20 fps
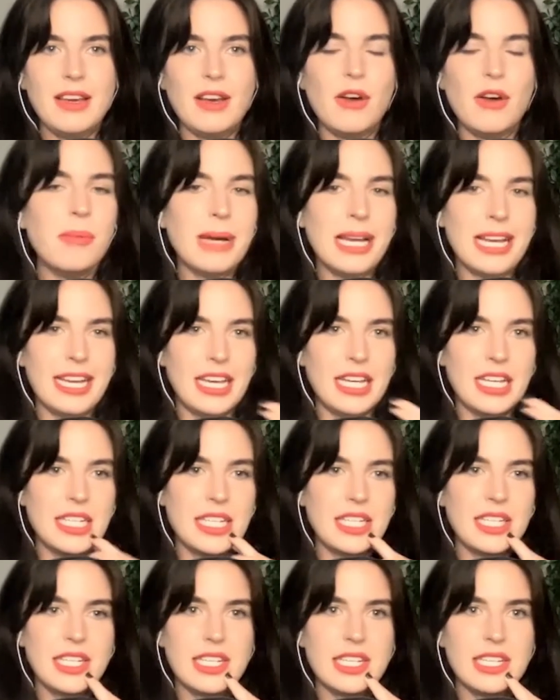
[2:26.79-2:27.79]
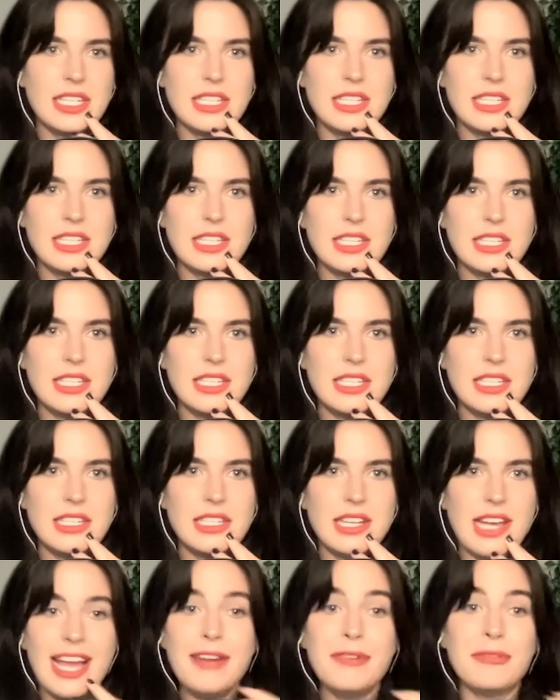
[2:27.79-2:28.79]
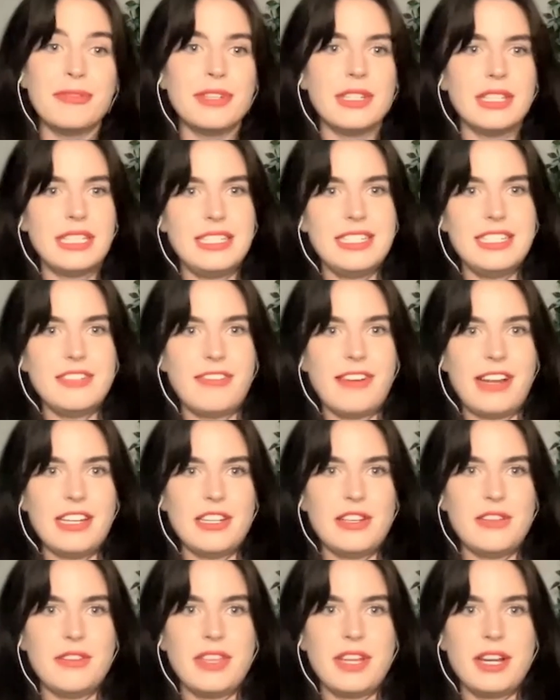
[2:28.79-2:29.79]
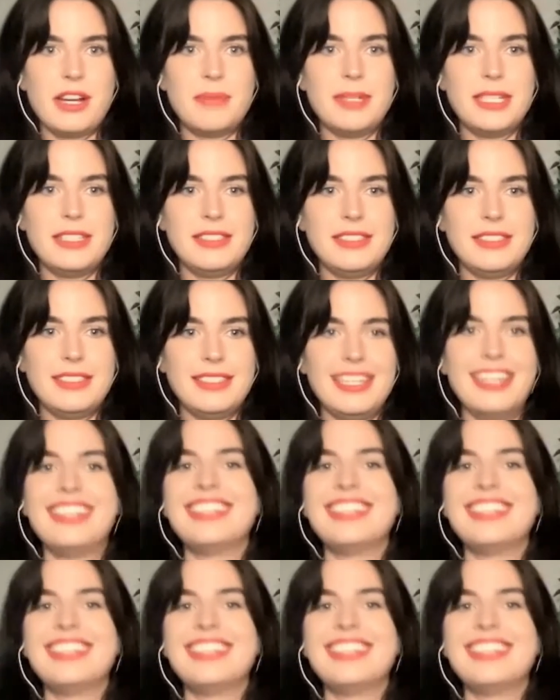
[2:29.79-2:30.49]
Oh my God. I really need to find a new therapist.